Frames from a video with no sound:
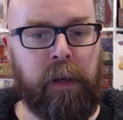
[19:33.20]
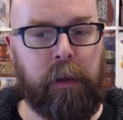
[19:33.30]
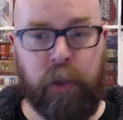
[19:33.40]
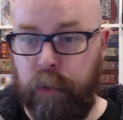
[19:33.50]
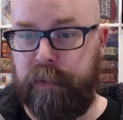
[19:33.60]

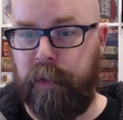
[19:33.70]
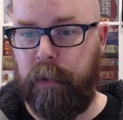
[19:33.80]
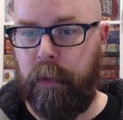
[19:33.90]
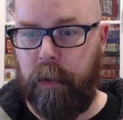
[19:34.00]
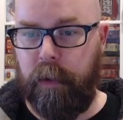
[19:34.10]

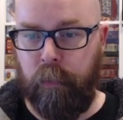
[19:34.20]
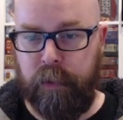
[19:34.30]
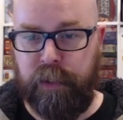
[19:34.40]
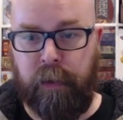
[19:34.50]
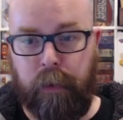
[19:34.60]
useful,
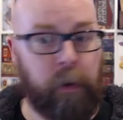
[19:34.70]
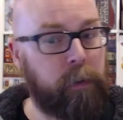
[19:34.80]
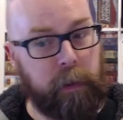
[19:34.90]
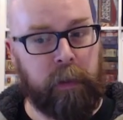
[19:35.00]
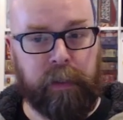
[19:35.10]
which I thought,
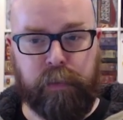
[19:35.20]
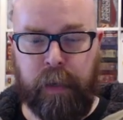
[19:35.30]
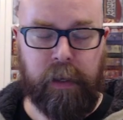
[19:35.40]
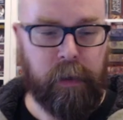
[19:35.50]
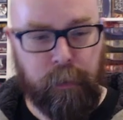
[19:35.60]
hey, let's
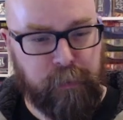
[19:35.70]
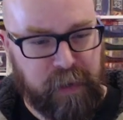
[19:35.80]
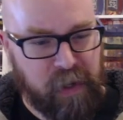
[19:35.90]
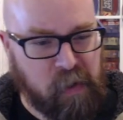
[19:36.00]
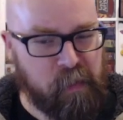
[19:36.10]
make another
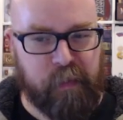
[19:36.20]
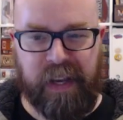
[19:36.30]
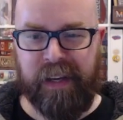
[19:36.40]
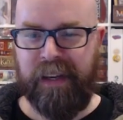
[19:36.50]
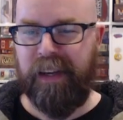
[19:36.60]
video.
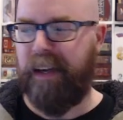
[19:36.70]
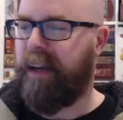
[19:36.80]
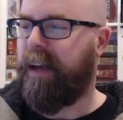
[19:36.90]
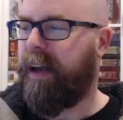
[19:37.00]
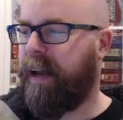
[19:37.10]

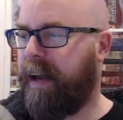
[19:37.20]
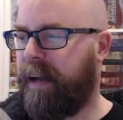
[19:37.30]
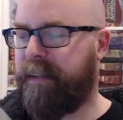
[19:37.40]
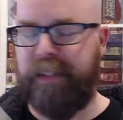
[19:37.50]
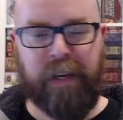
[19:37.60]

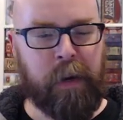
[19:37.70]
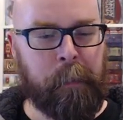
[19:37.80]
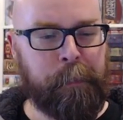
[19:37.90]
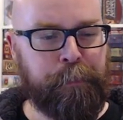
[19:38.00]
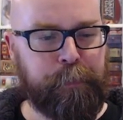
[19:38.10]
And
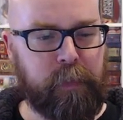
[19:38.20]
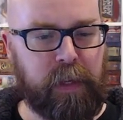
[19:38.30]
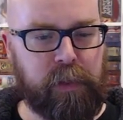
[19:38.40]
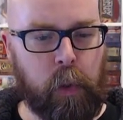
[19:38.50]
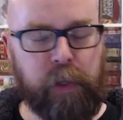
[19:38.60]

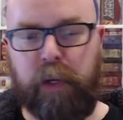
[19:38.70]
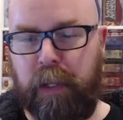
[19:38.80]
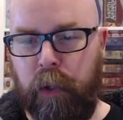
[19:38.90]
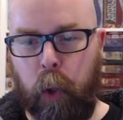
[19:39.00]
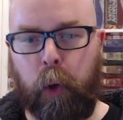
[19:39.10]
so you
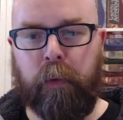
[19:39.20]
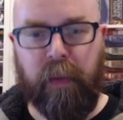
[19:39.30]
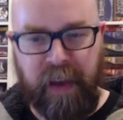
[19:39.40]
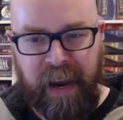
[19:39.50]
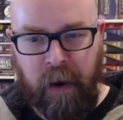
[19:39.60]
can learn
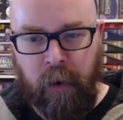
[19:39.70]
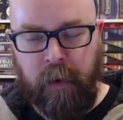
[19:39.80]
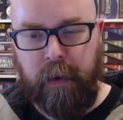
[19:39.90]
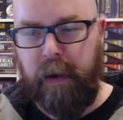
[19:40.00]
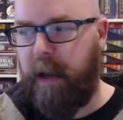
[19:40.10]
there
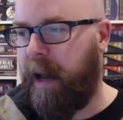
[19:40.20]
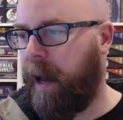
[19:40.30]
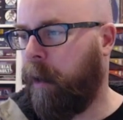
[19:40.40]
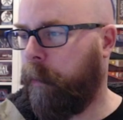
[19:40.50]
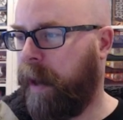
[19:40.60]

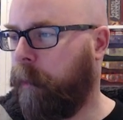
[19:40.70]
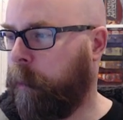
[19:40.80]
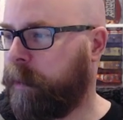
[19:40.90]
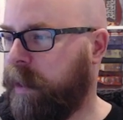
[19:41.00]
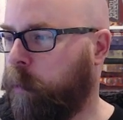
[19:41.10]
how that works and